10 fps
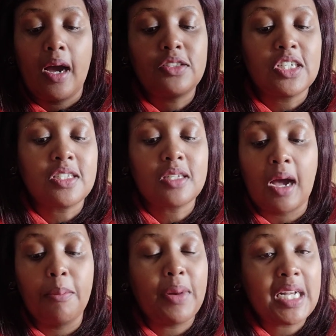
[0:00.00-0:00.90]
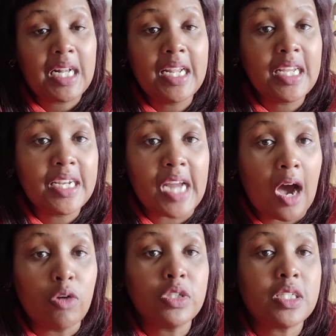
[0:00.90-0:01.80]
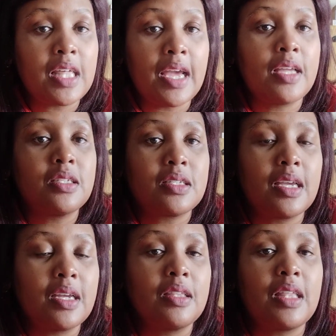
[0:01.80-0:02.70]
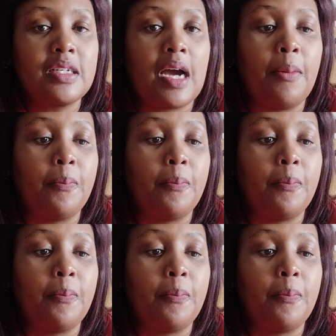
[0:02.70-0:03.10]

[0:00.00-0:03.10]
just battling it out there, saying that